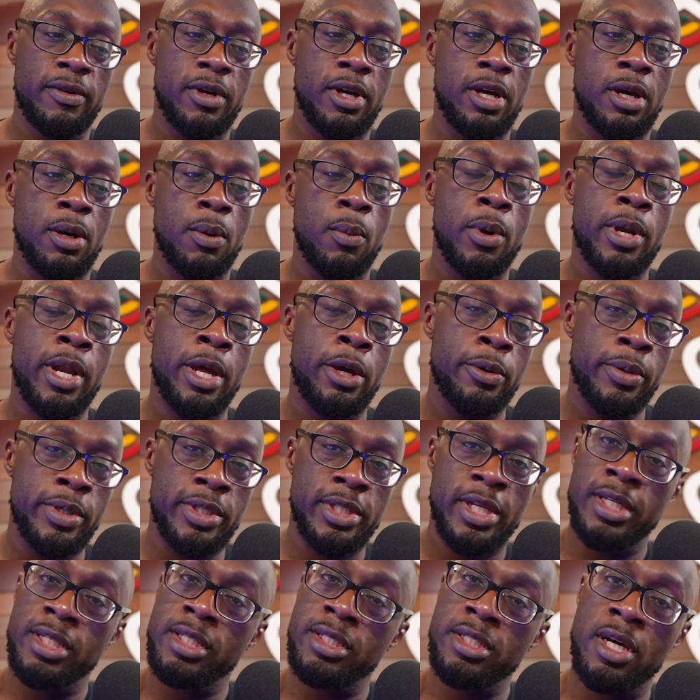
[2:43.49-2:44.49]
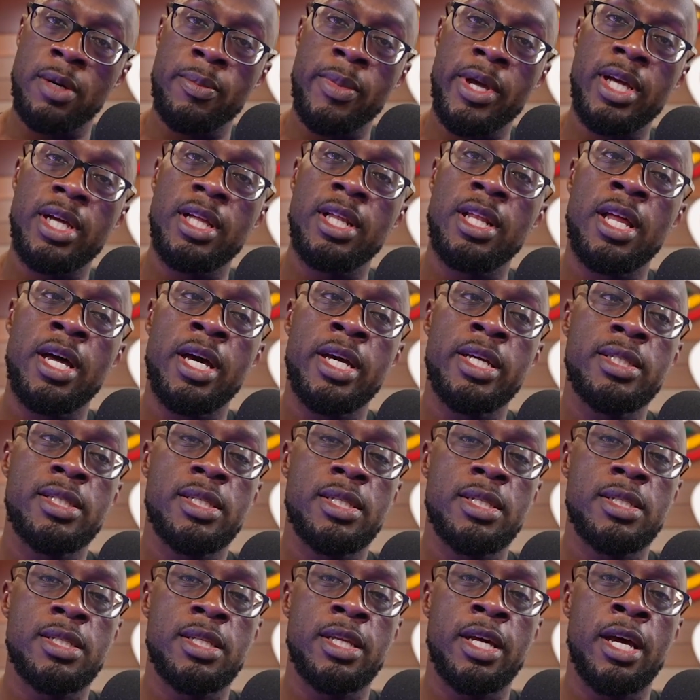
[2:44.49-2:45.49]
What I always like to tell my clients
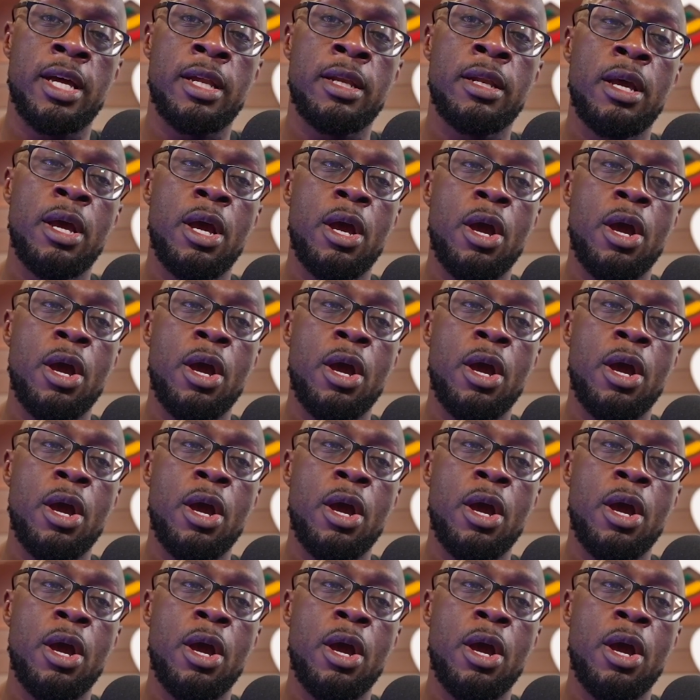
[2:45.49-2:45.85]
is that